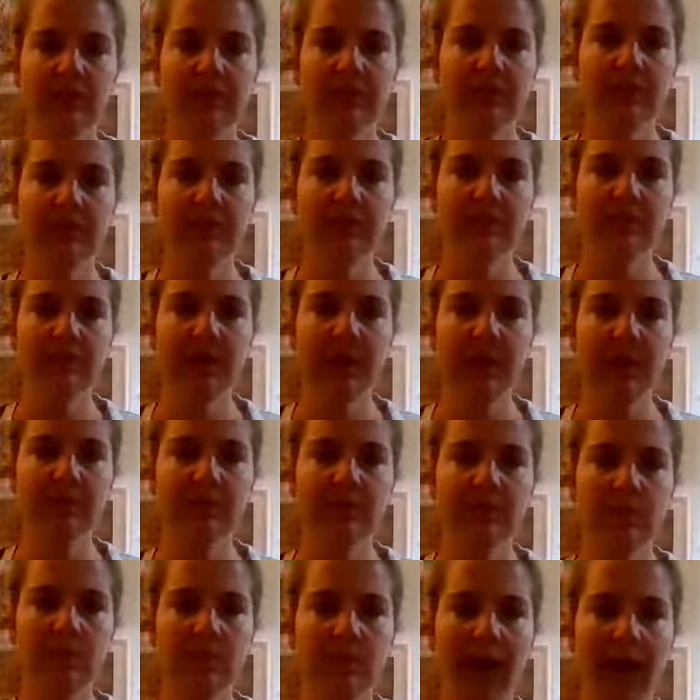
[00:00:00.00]
foot
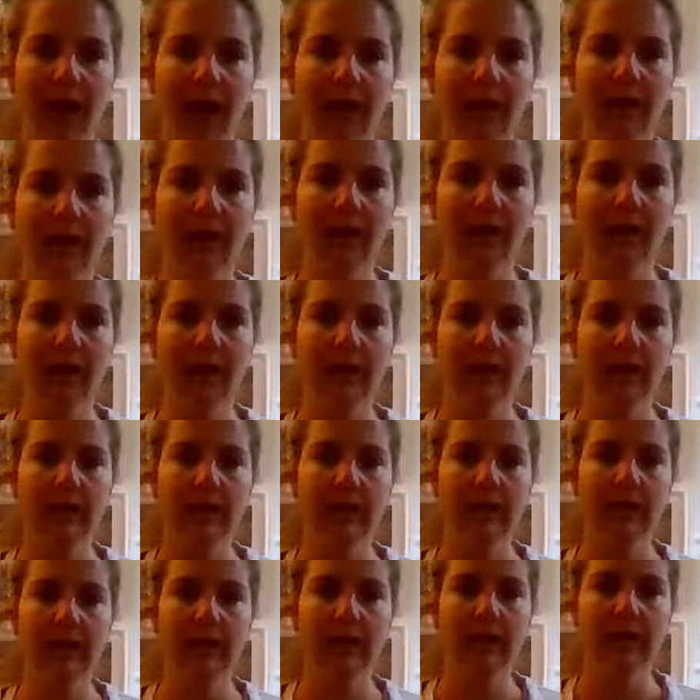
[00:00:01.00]
steps back.
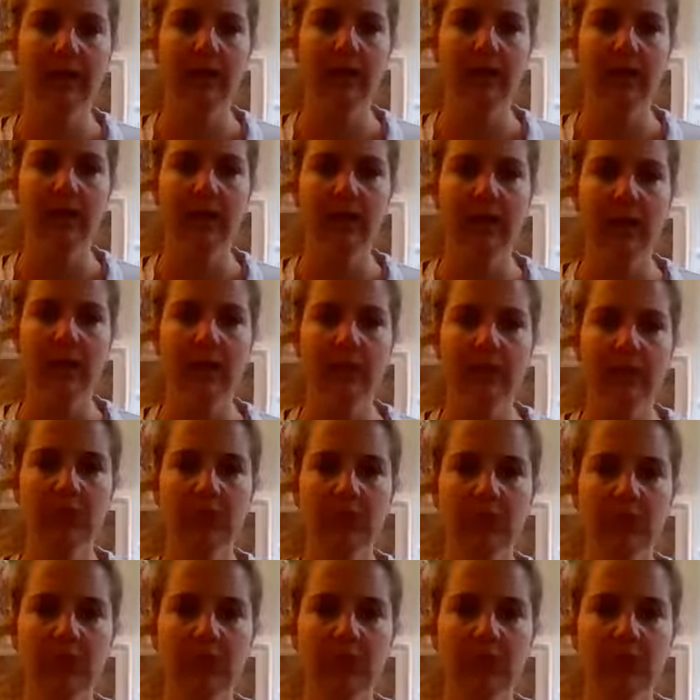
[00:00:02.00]
Come